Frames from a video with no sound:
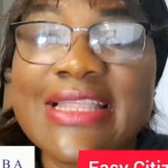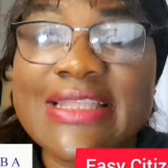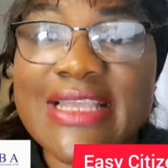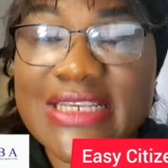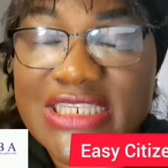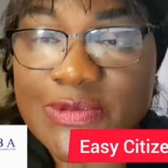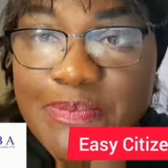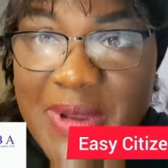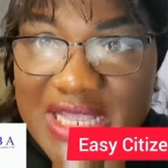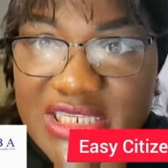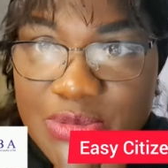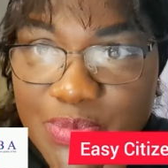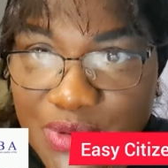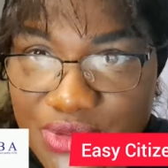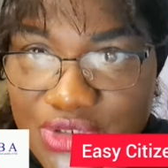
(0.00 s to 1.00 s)
This
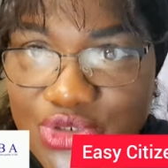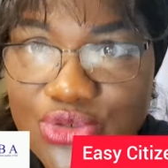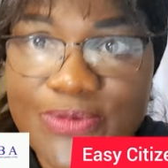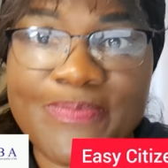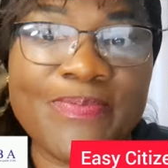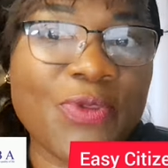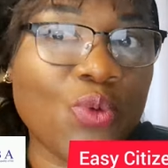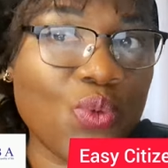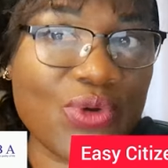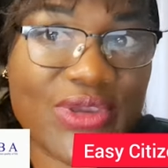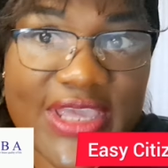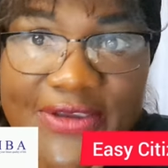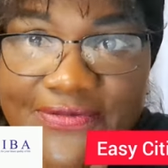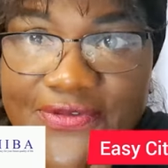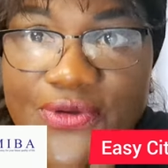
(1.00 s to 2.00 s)
passport will
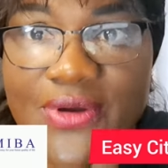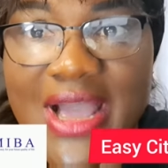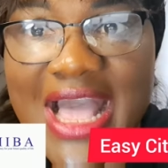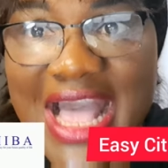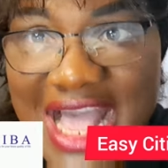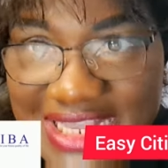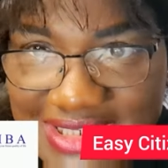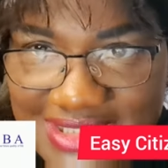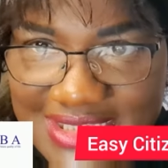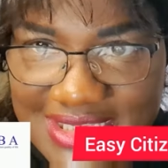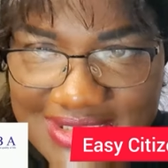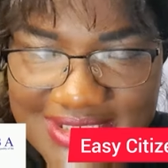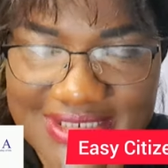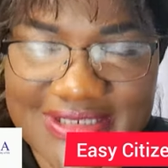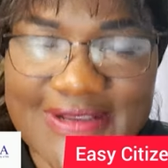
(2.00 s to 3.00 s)
give you
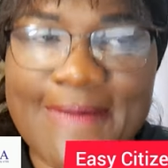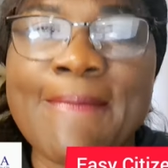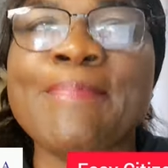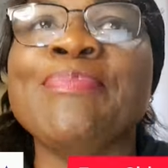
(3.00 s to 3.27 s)
access.